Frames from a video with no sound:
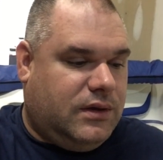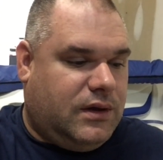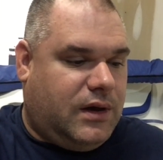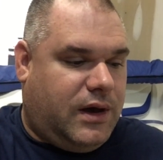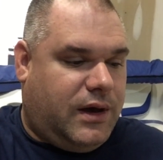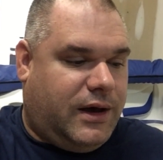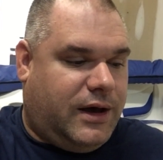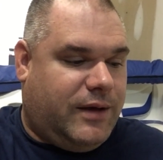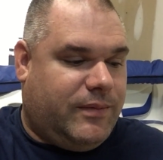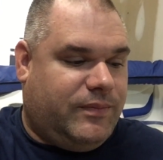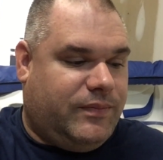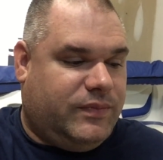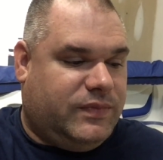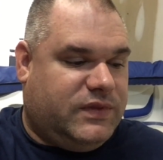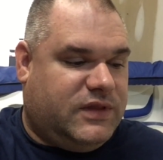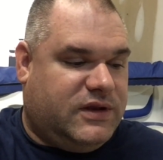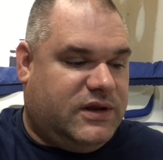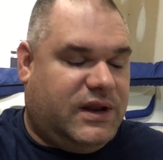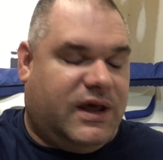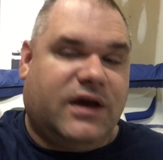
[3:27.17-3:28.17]

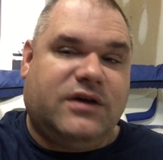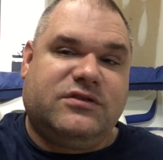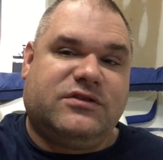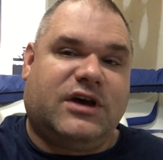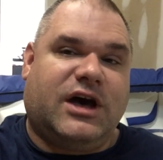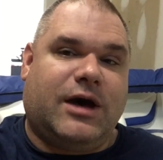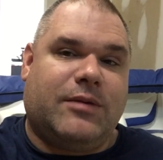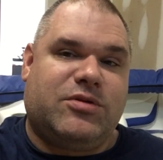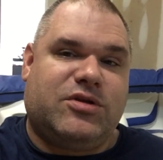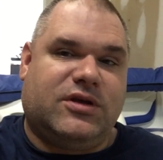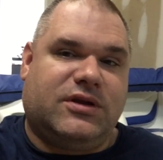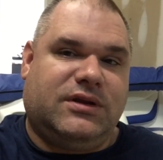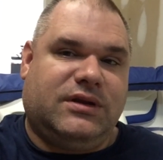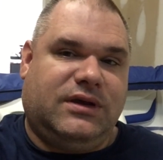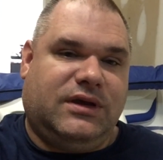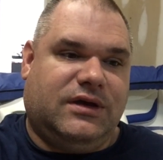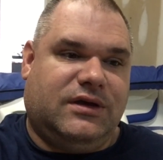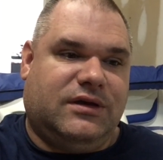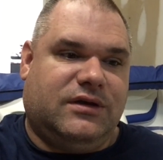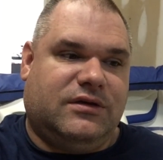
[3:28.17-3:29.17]
The next option
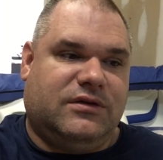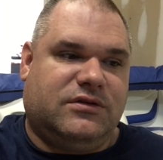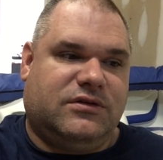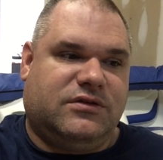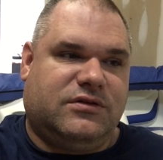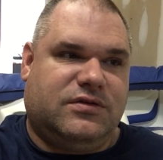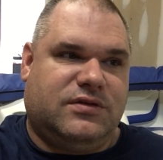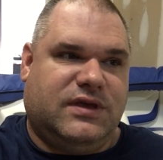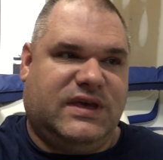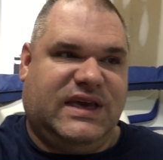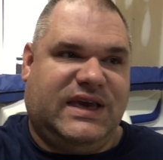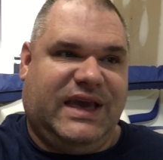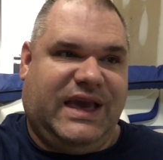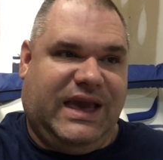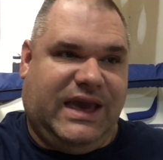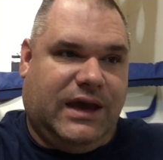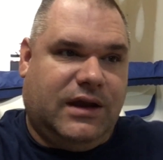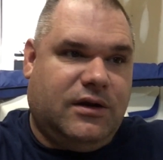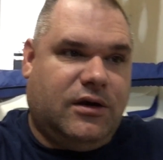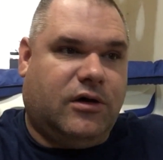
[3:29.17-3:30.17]
is the
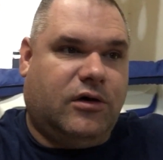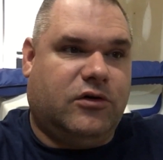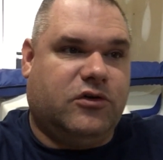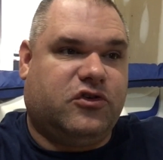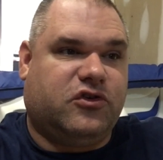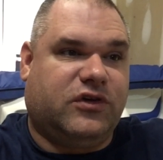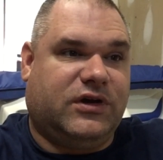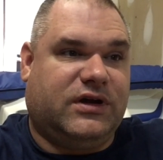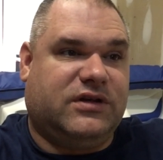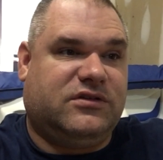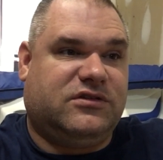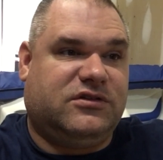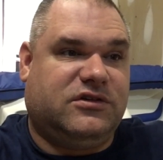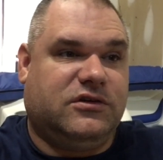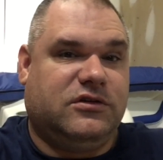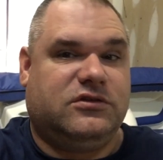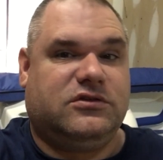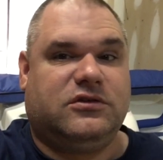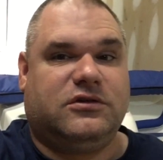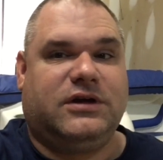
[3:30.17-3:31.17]
end-hole transducer.